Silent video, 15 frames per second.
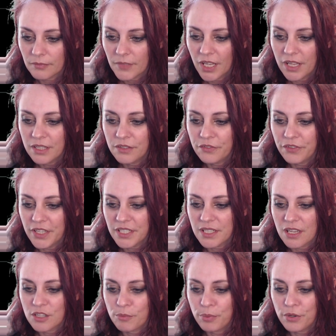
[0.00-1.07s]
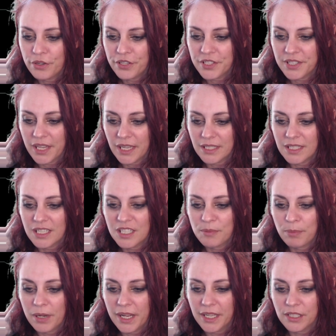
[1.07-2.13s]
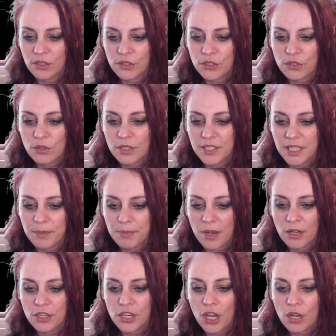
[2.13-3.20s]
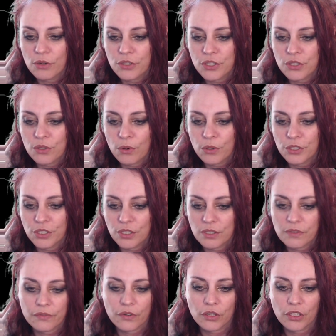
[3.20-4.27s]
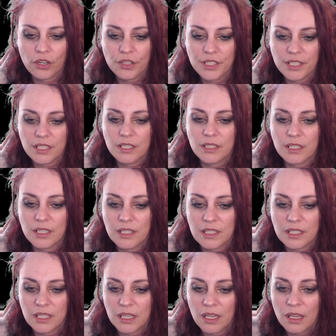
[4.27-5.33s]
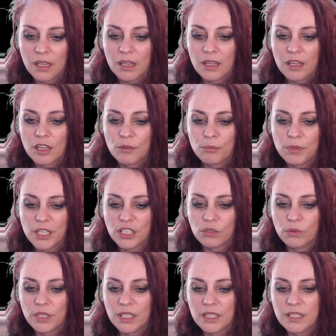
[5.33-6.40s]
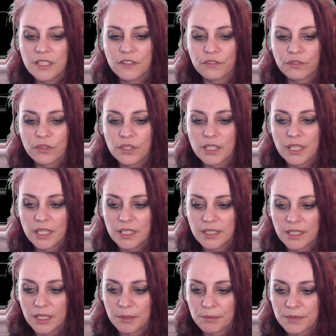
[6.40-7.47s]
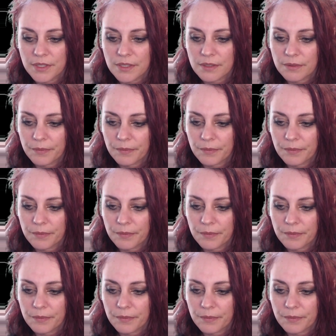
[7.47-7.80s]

and fixed plus stat displayed on tooltip are now sorted for consistency between different items